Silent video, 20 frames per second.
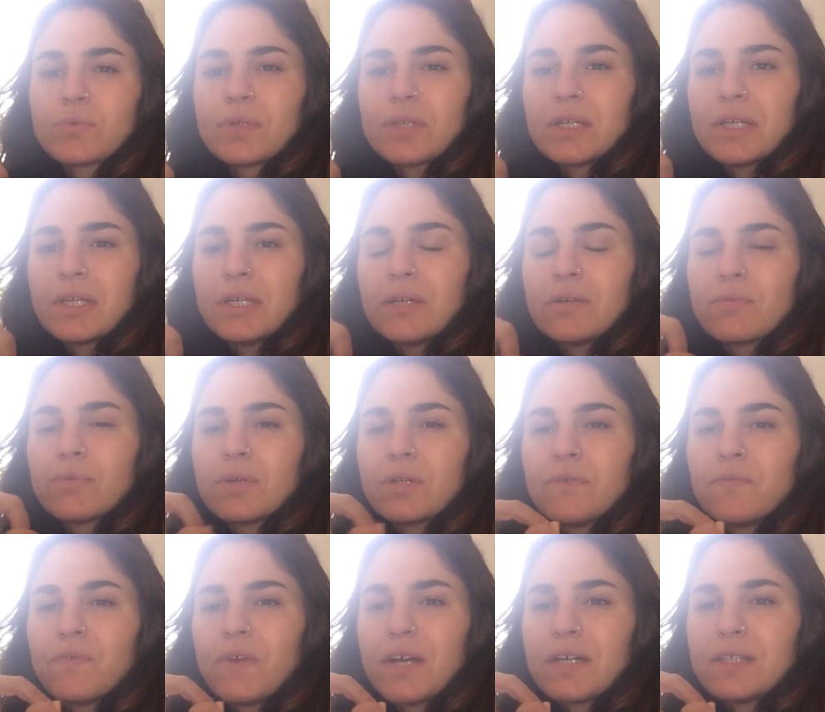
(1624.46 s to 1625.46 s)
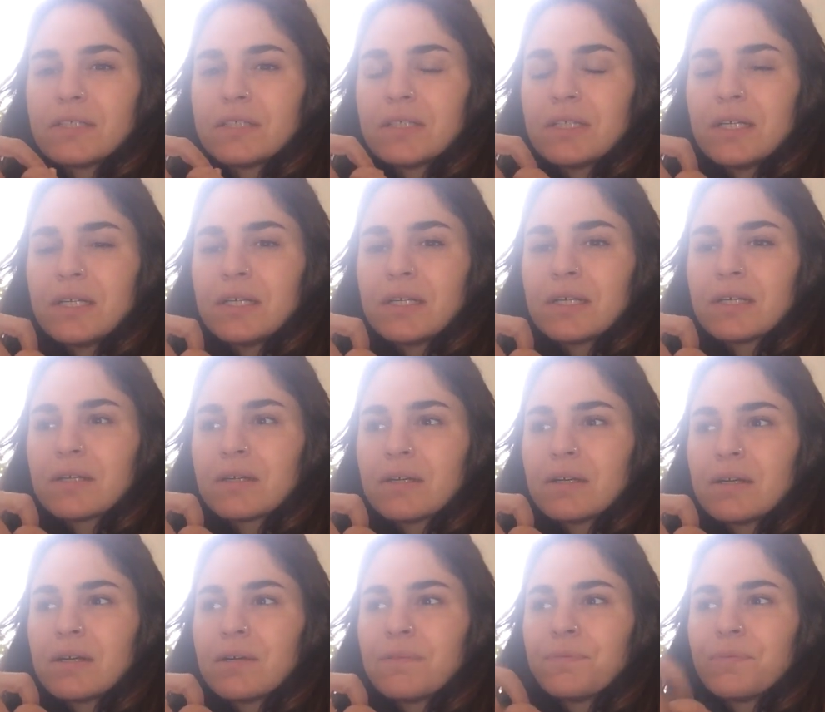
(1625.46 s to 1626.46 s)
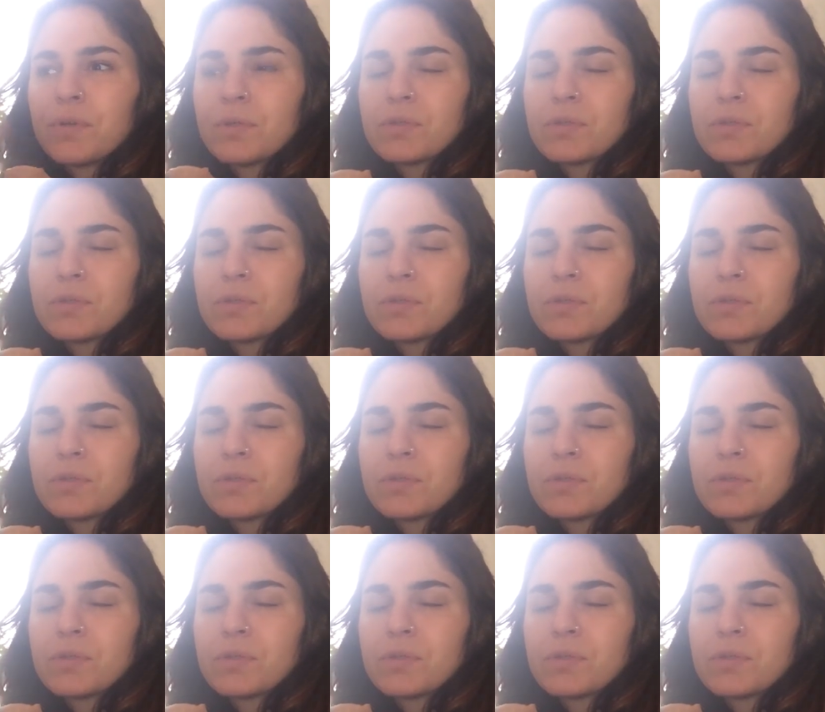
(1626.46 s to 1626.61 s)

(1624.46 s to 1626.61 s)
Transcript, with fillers: really really fascinating um,